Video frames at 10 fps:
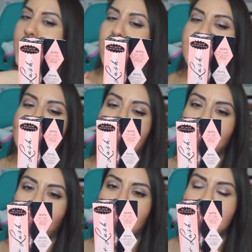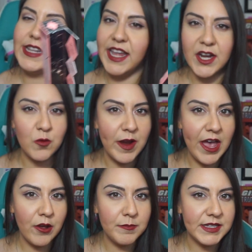I always had one laying
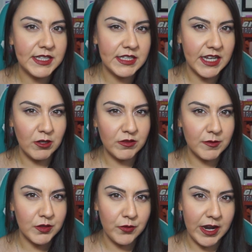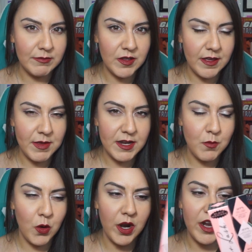around, but since I don't subscribe to them
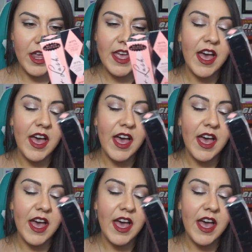anymore,